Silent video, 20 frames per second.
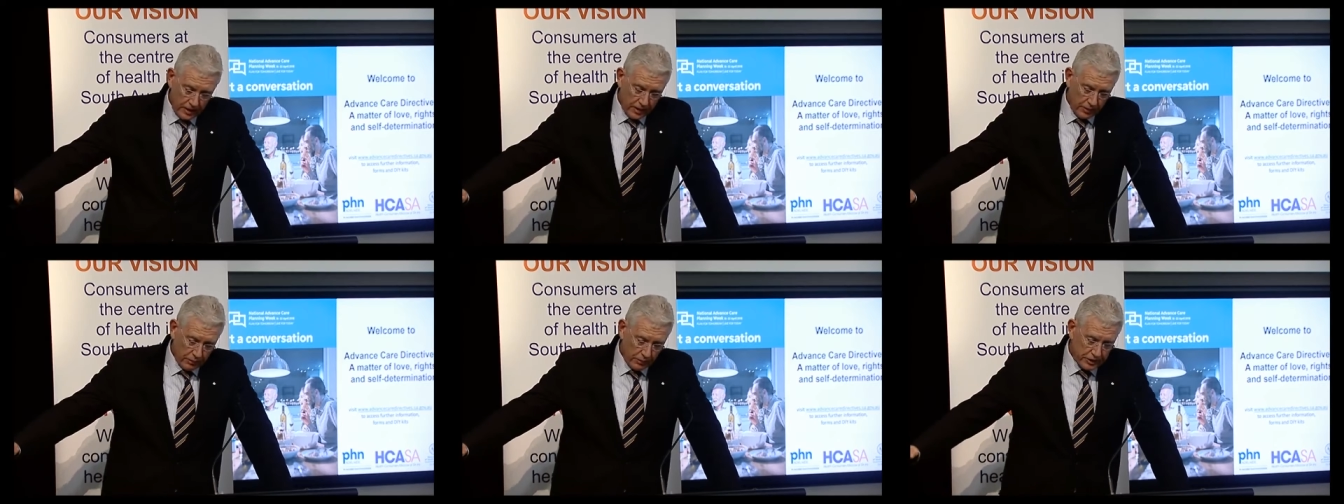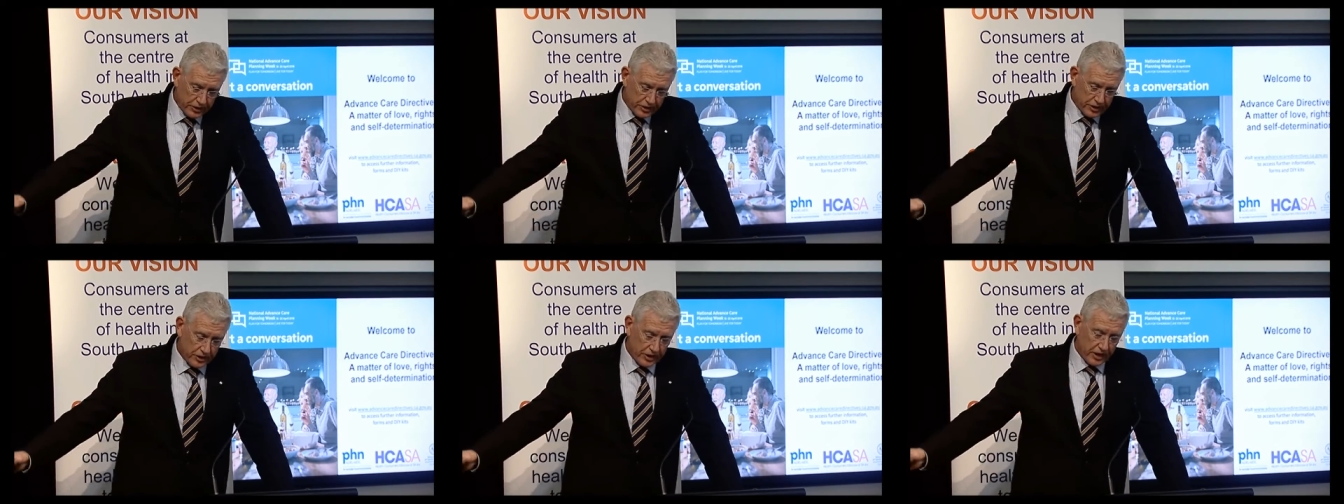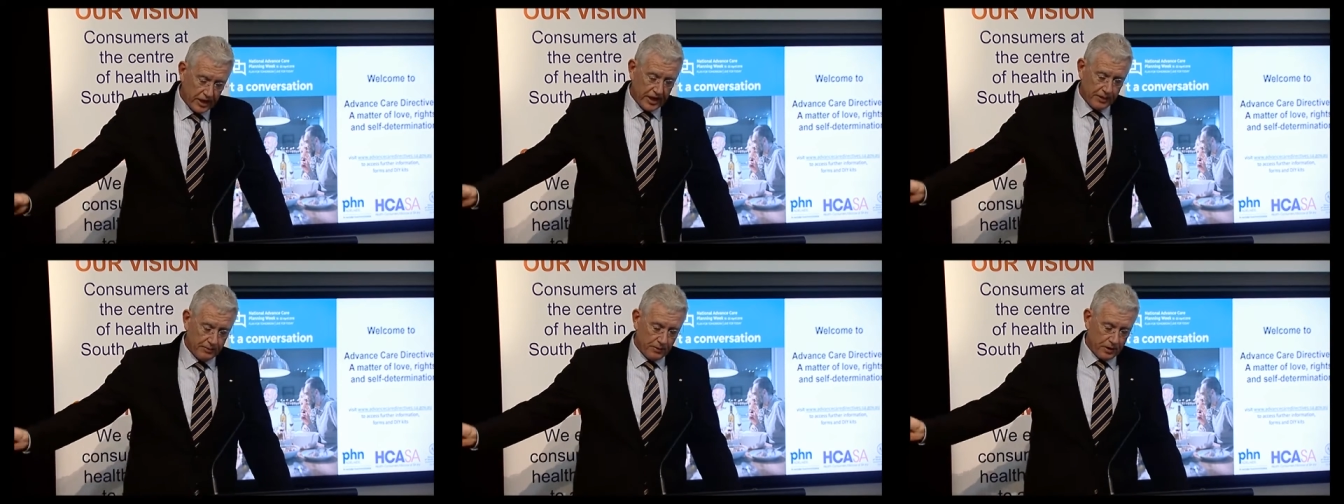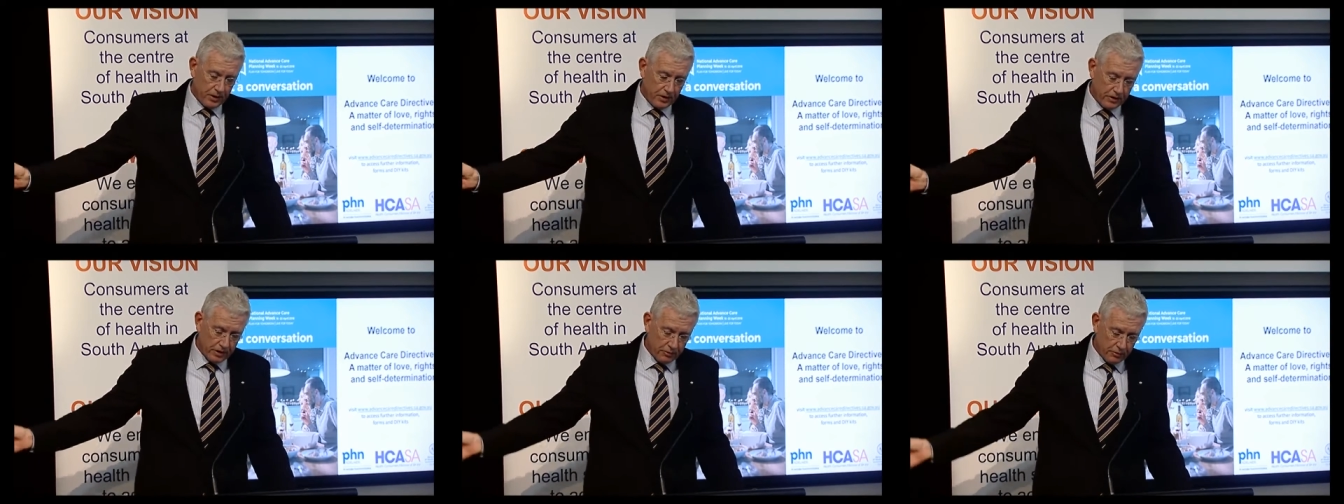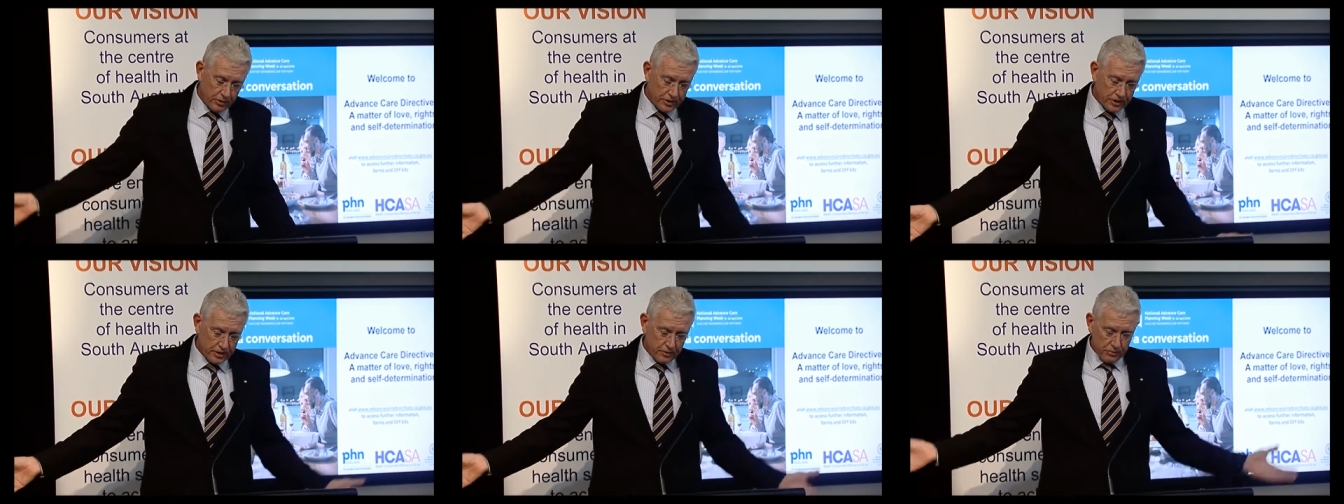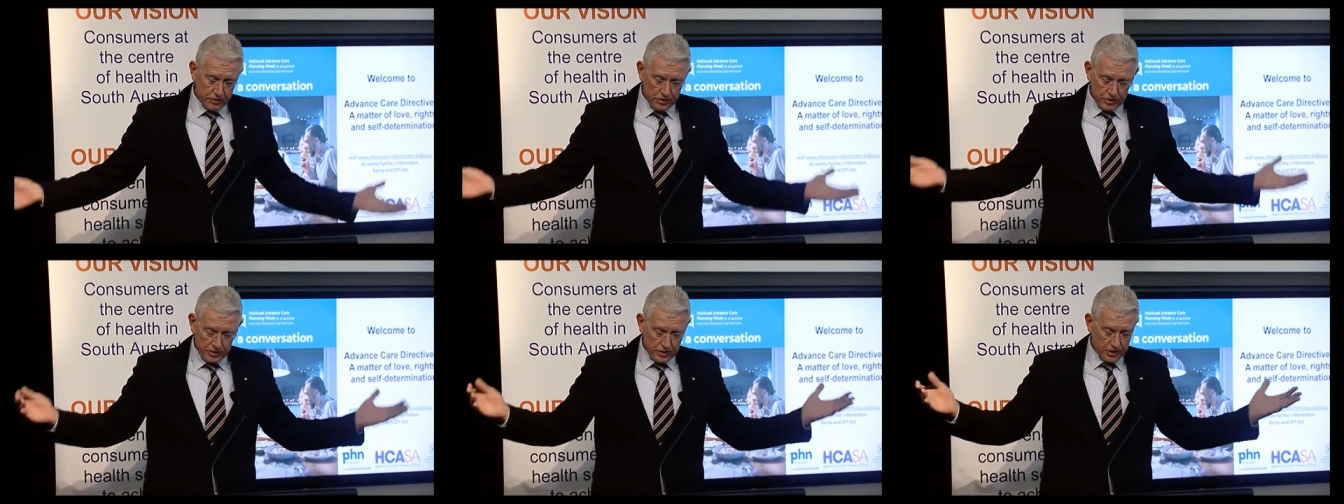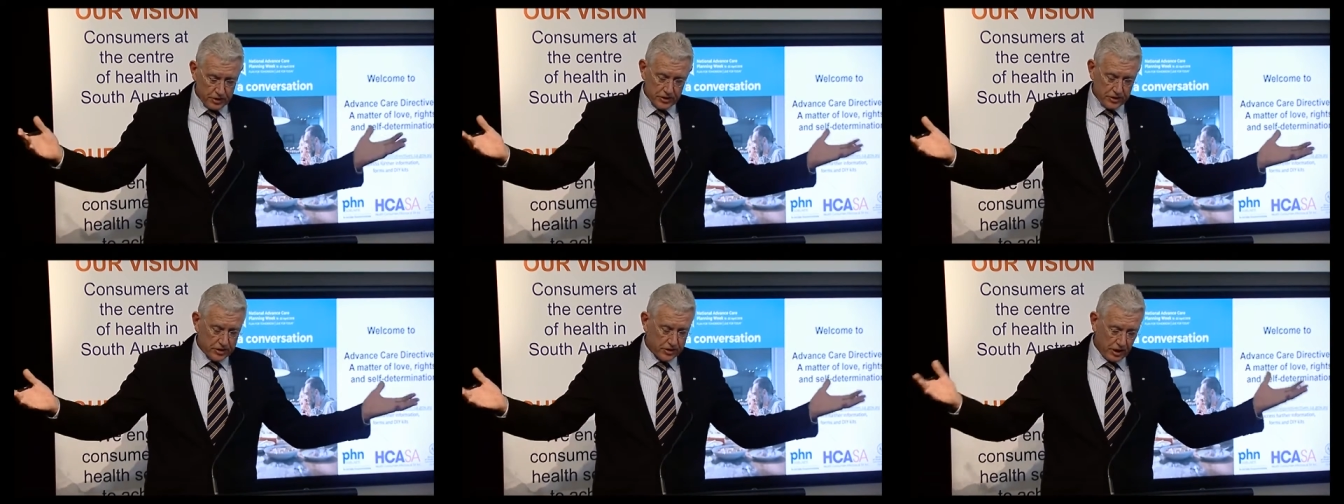Richard came along, and Richard was
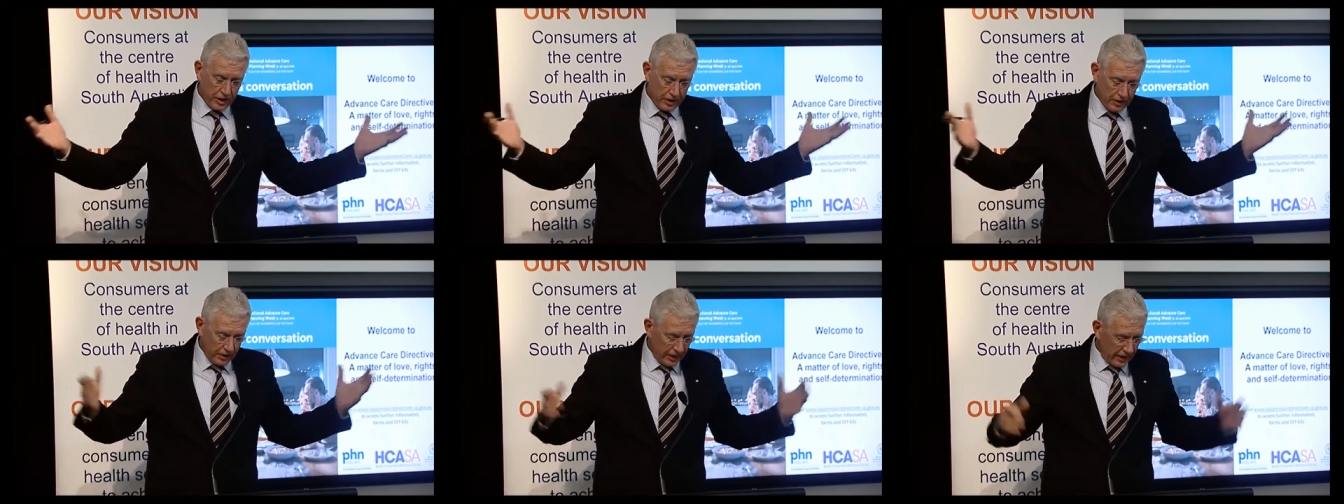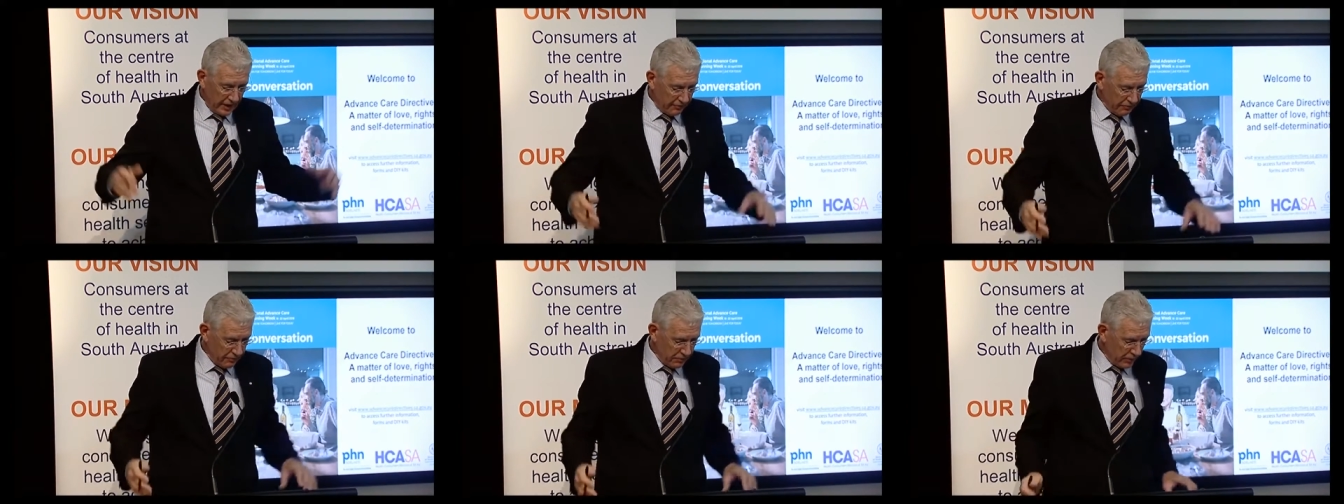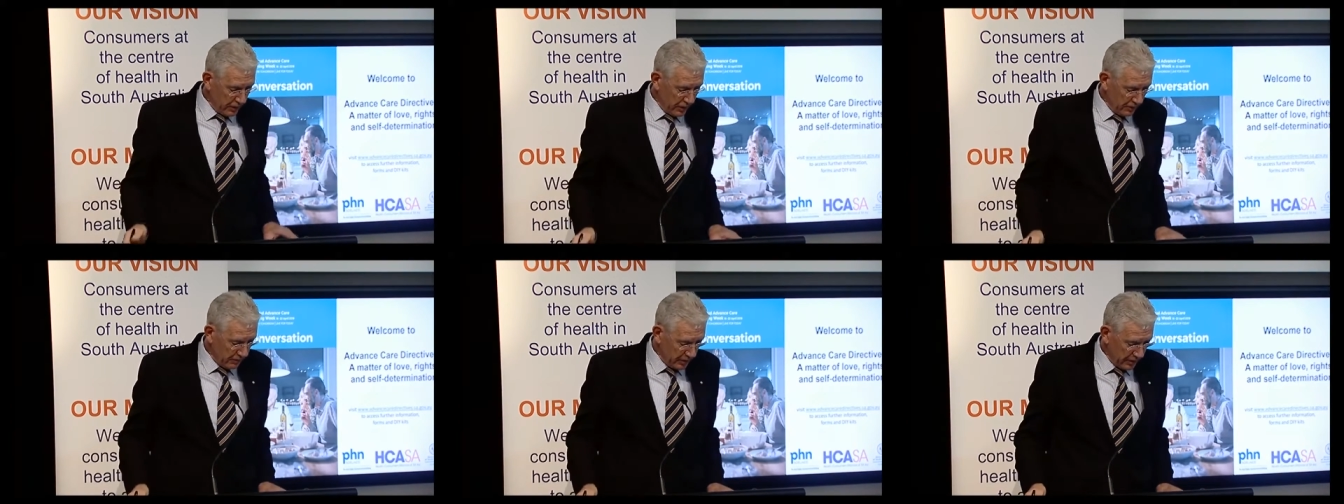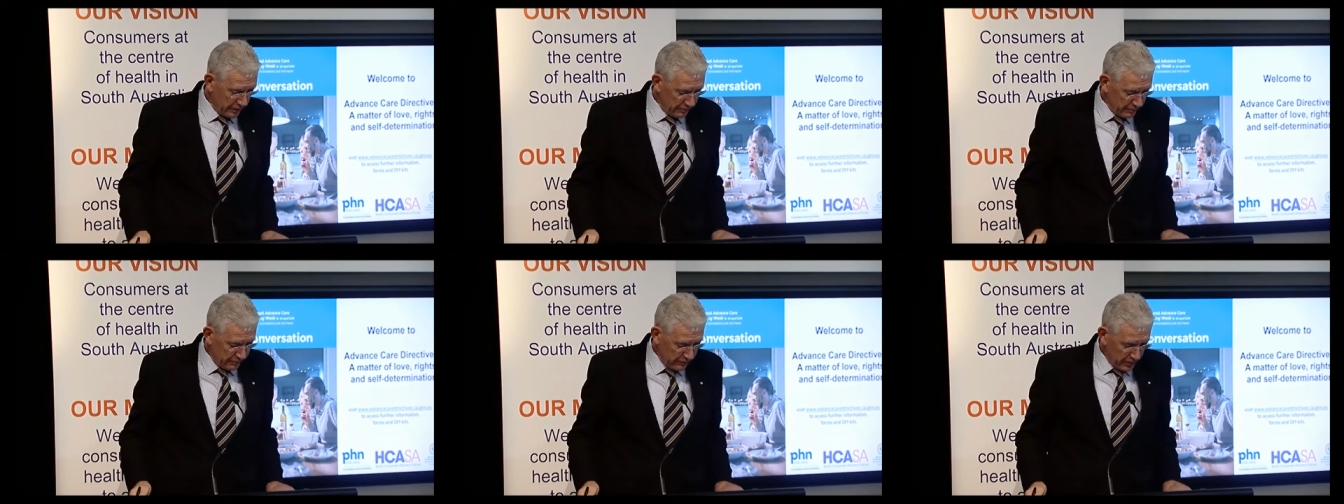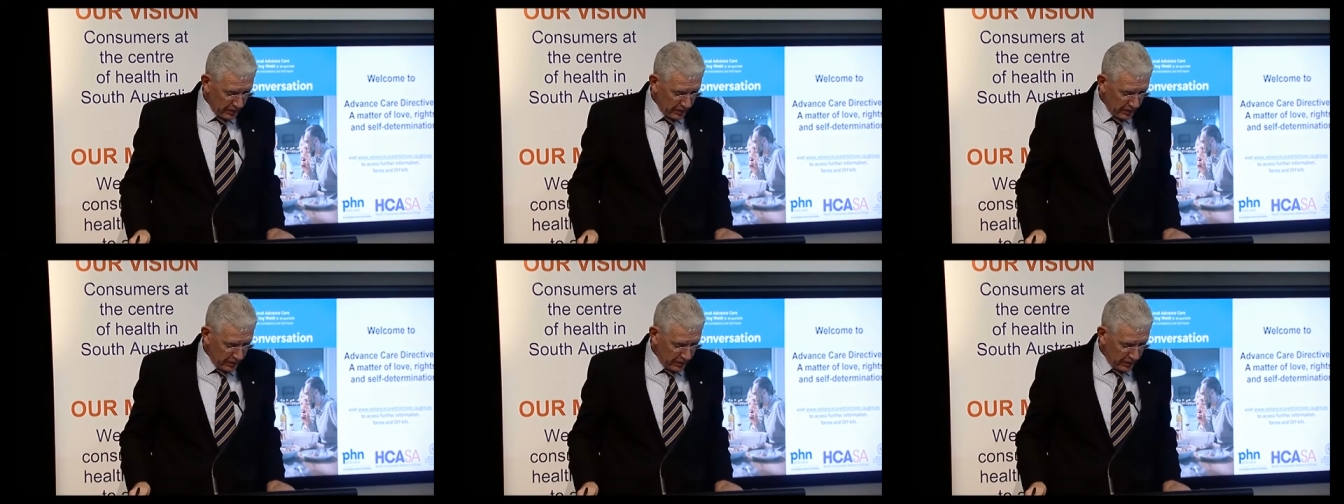just so loved by mum